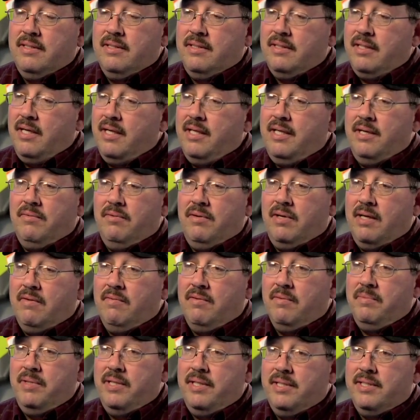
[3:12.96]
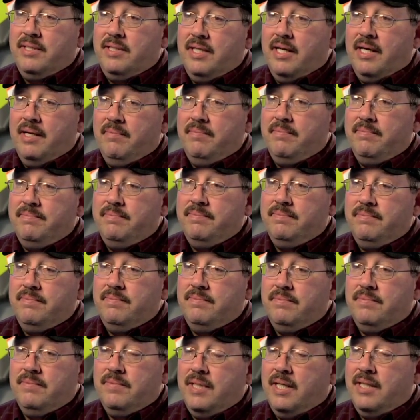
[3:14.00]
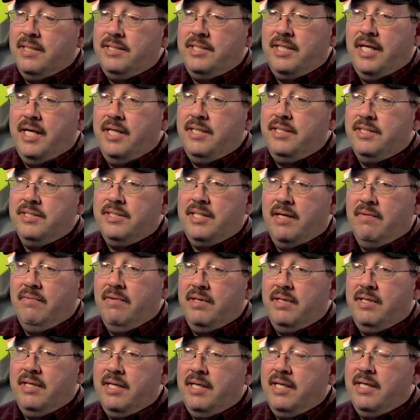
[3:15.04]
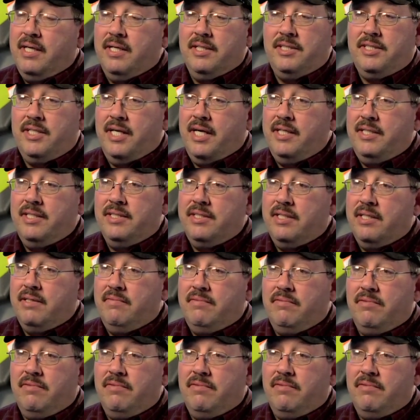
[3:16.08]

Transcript: Nothing will ever be the same. It changes everything, and it changes it